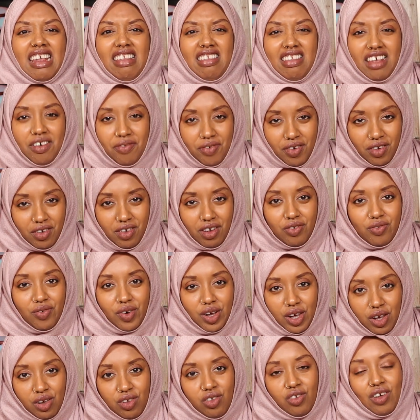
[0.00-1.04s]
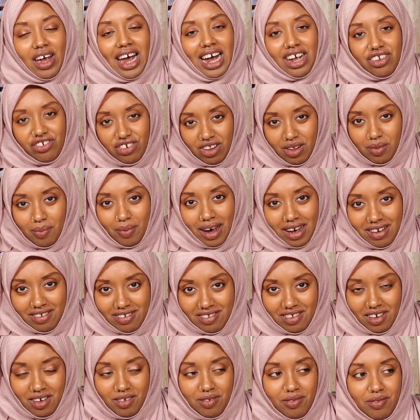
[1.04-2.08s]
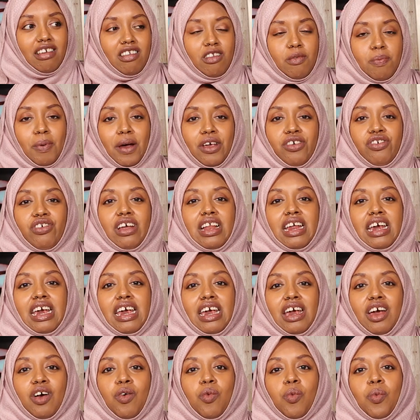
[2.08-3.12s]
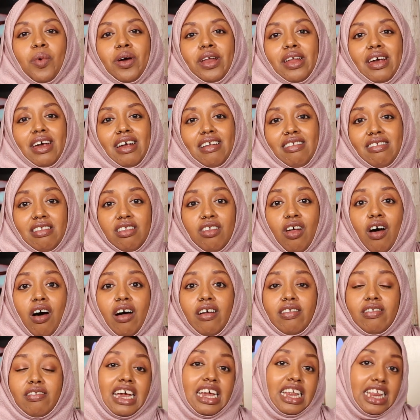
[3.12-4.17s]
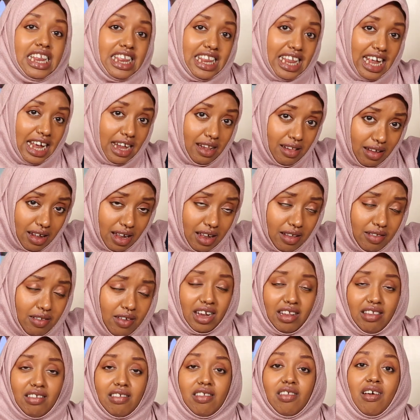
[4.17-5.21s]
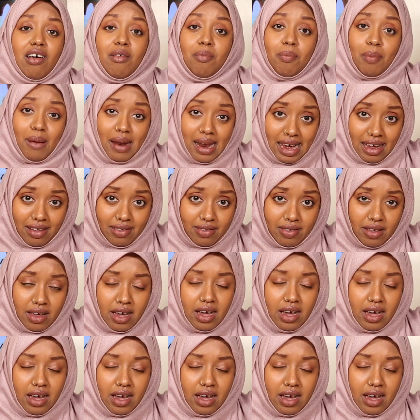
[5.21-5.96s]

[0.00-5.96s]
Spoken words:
it difficult for you to actually buy stuff, especially when it's not intended, it's not planned.